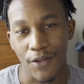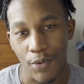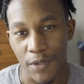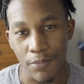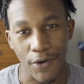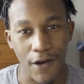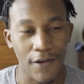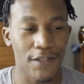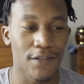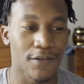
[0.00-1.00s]
people are
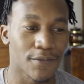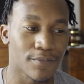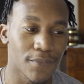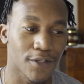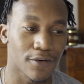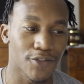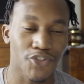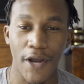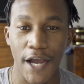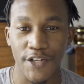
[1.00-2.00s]
calling it a
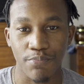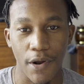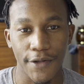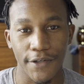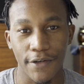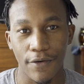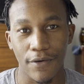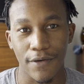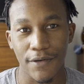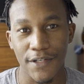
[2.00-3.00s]
trash product,
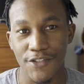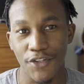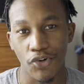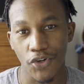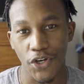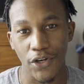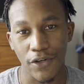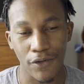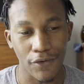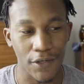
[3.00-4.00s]
or it's no
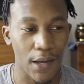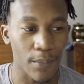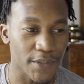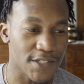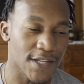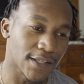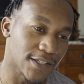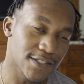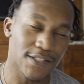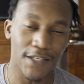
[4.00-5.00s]
good, or the company's not
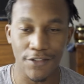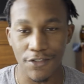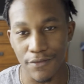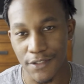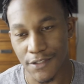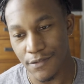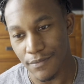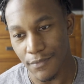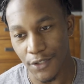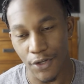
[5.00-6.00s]
listening to its
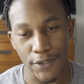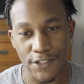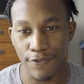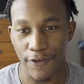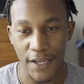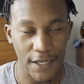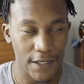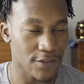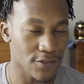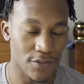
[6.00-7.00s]

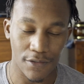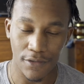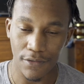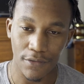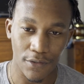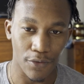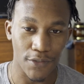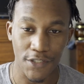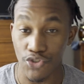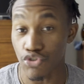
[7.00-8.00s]
fans, or
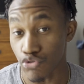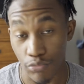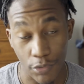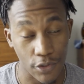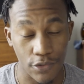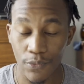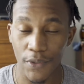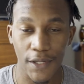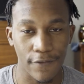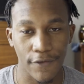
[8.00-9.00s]
its consumers,
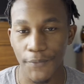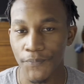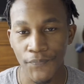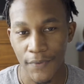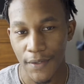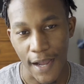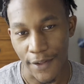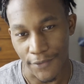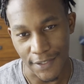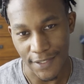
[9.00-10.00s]
whatever. I
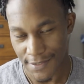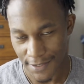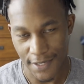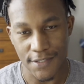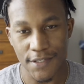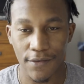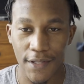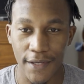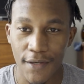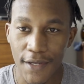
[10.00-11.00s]
don't think that's the case here.
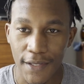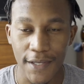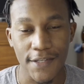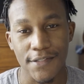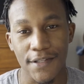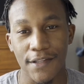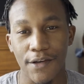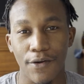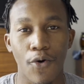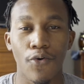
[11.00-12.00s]
Like, yes,
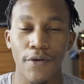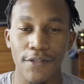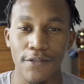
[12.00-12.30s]
there always